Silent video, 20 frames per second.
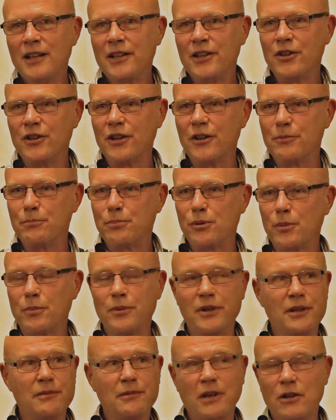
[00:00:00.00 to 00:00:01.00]
you know,
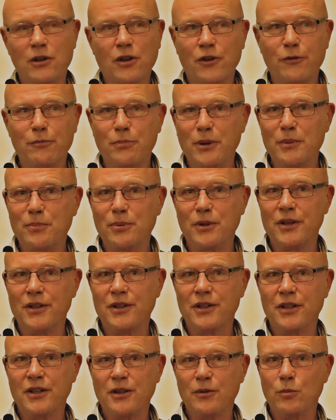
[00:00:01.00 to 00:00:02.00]
probably a lot of people
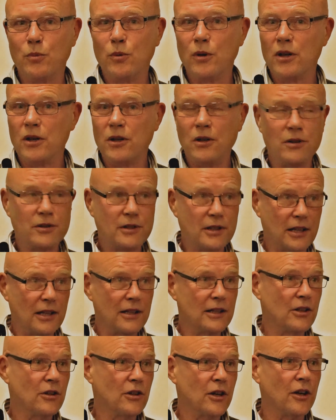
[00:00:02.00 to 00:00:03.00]
in the world,
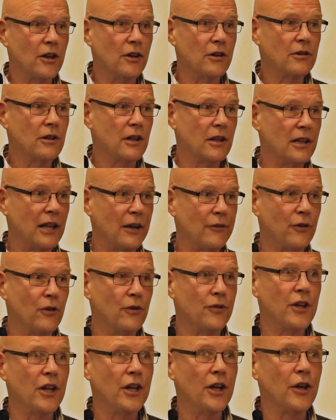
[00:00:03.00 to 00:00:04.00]
you know, level
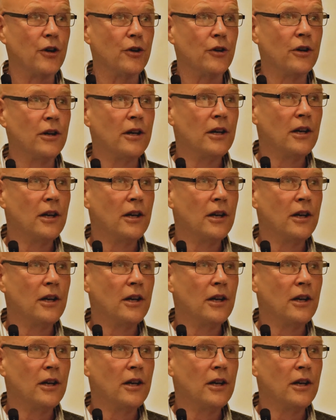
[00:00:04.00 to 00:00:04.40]
know